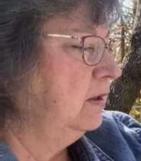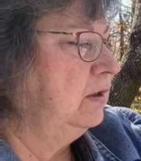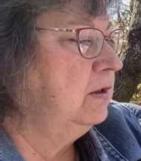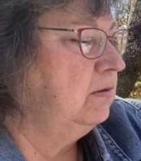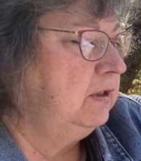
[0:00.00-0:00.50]

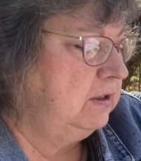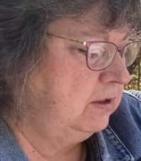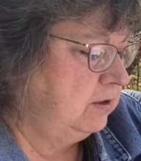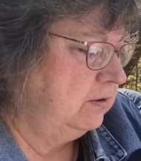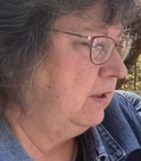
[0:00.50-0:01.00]
You don't need to
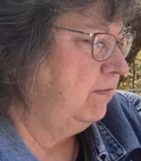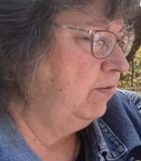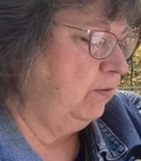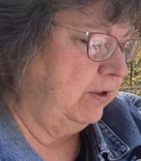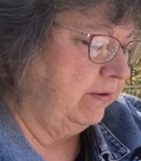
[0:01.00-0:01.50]
do it
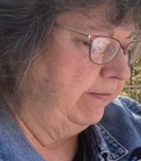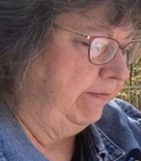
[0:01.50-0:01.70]
everywhere.